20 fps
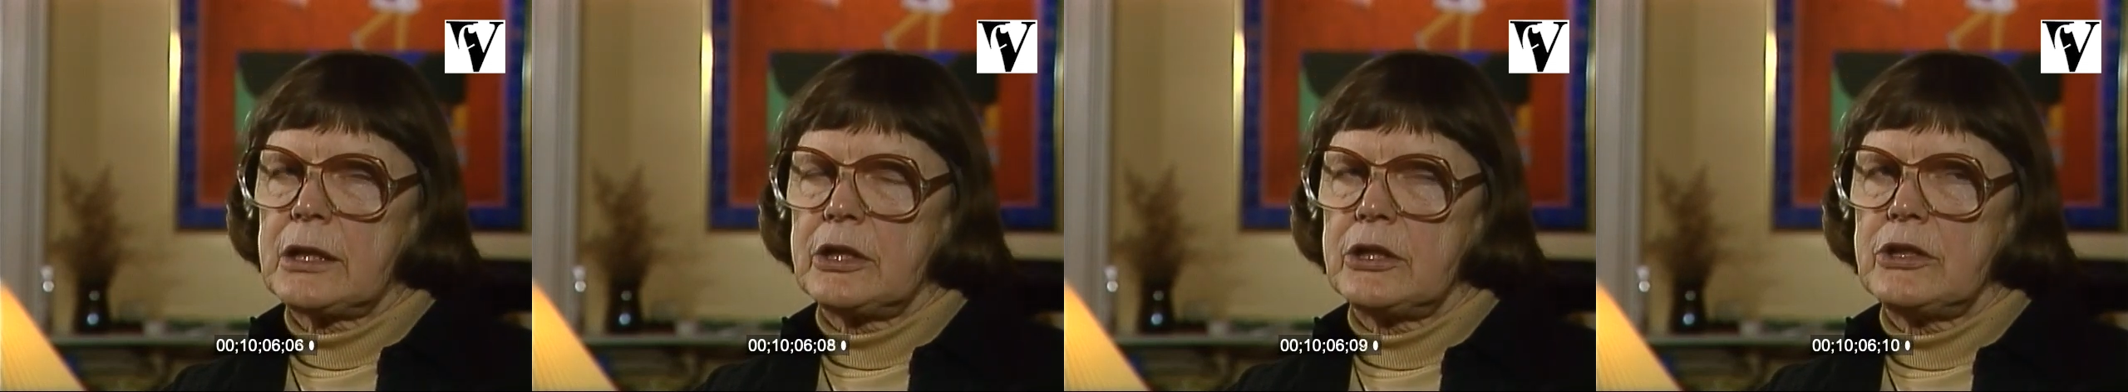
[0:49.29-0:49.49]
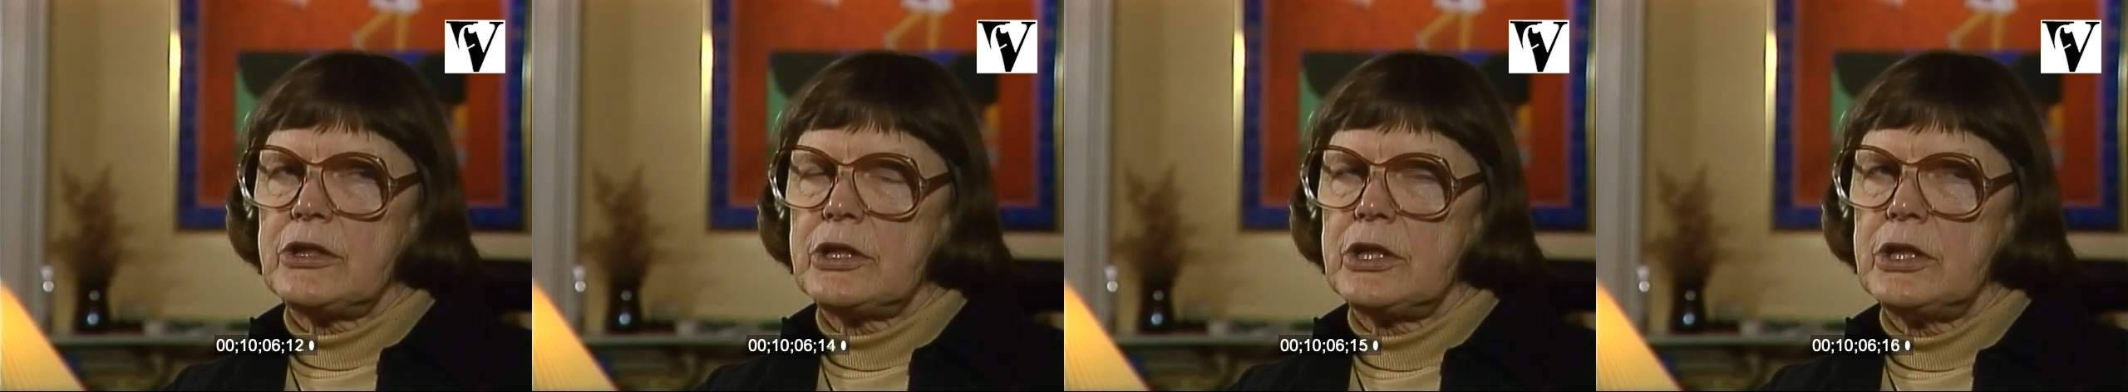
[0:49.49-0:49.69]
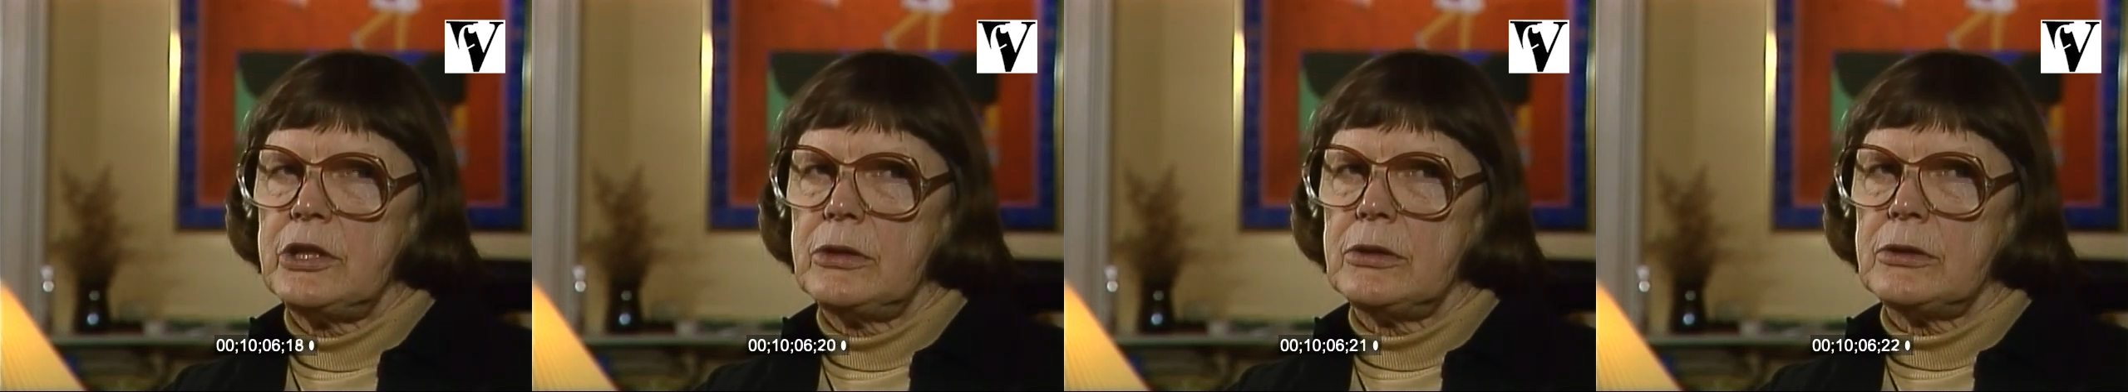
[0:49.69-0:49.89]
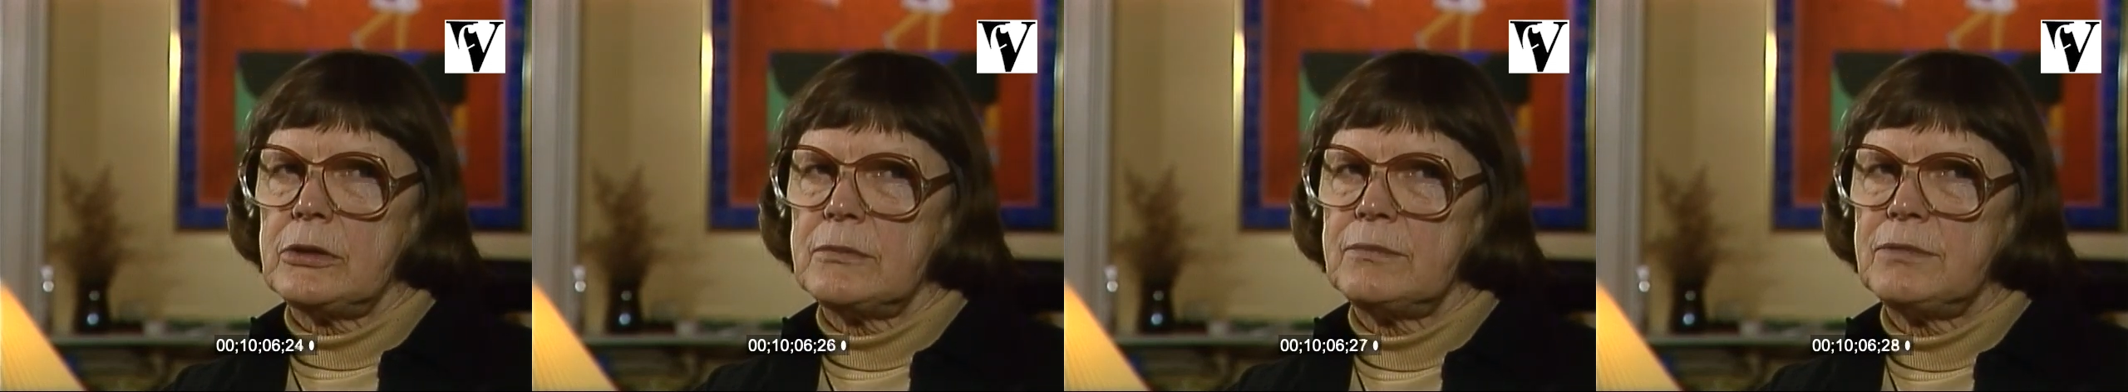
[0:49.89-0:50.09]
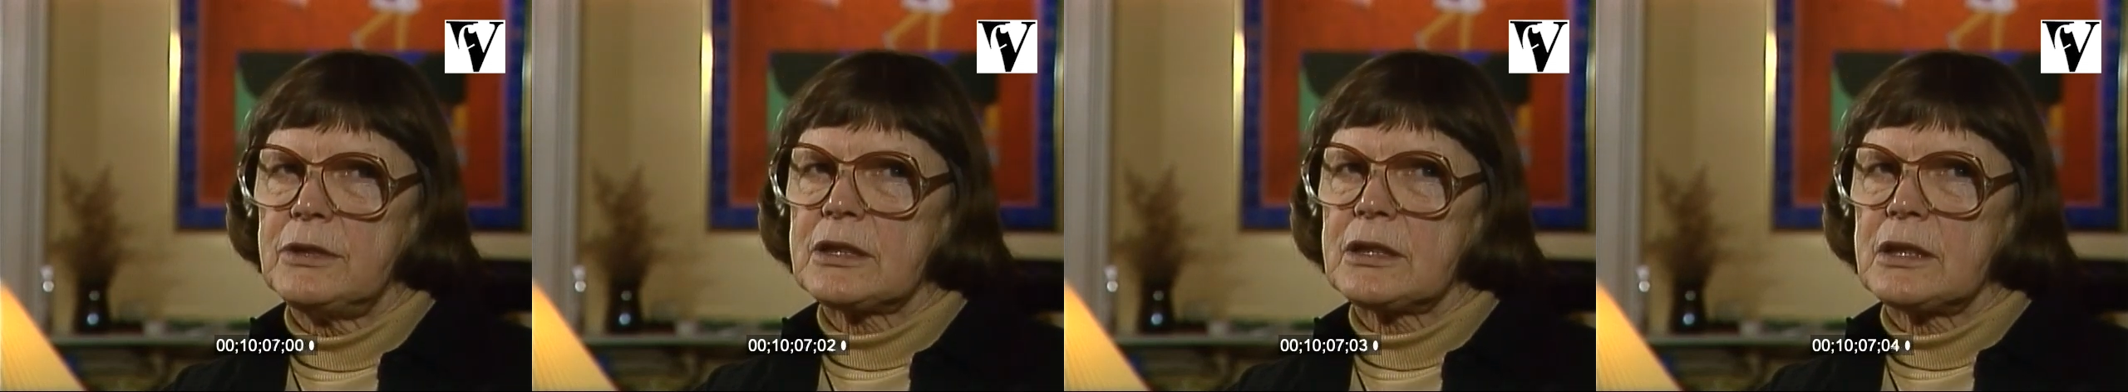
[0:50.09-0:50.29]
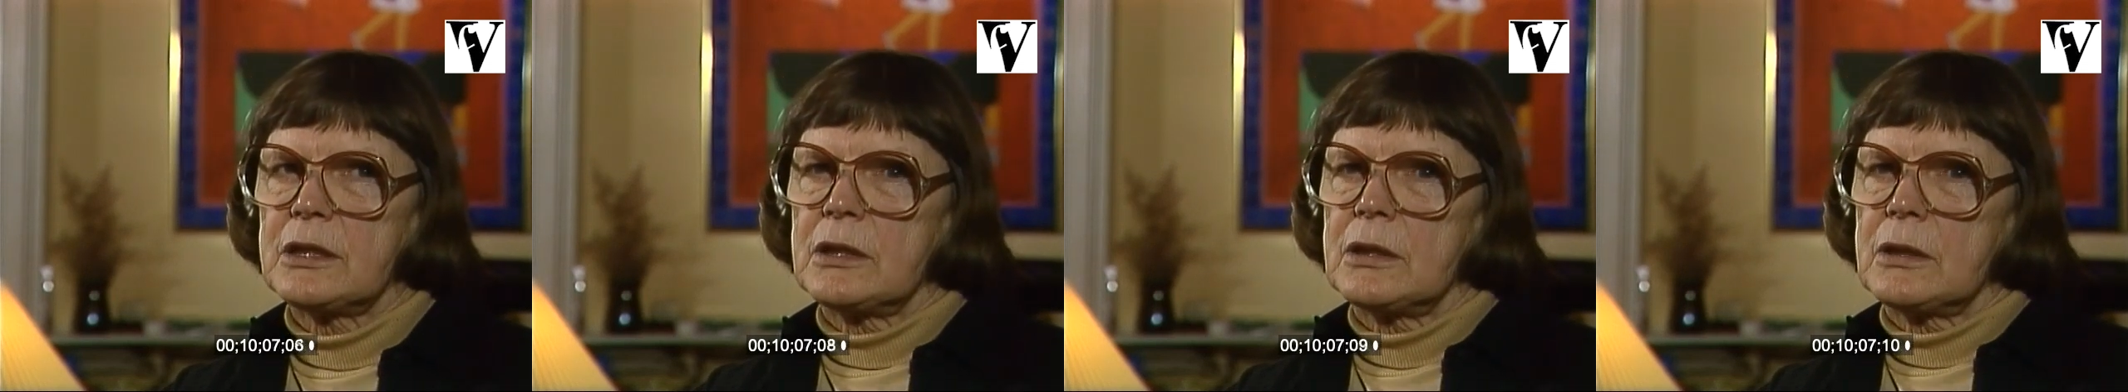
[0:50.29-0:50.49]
continued, but